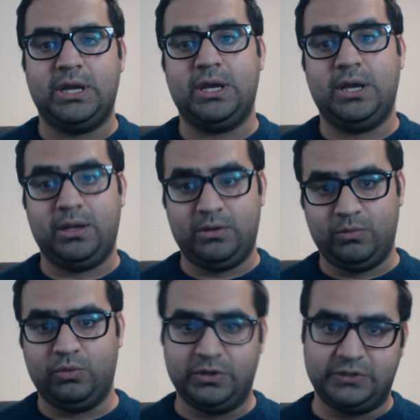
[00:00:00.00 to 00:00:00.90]

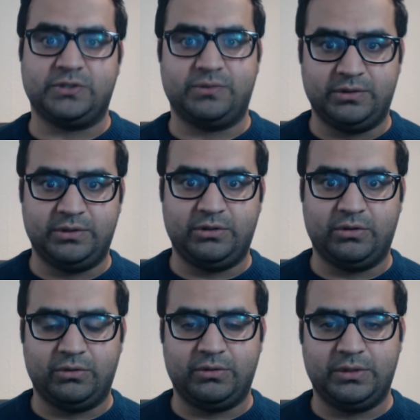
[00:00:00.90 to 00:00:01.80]
was,
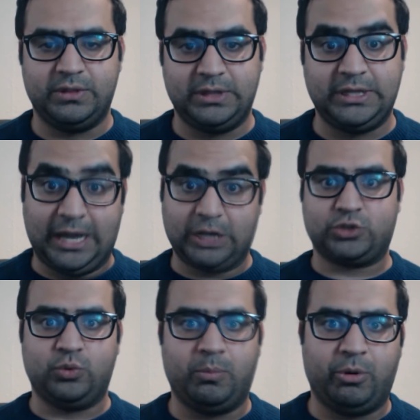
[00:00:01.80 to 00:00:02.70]
the
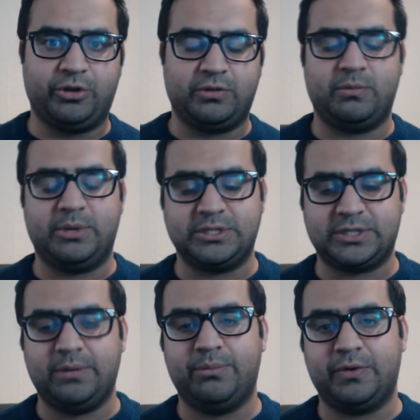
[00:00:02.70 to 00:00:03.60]
actual body of the
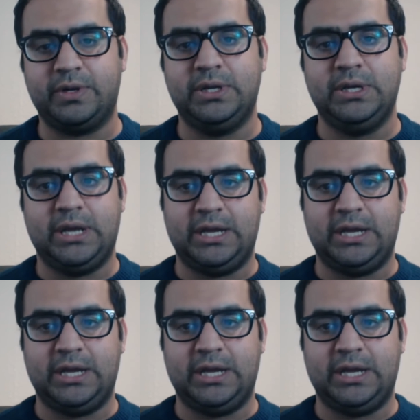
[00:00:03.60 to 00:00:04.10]
Magic Emperor,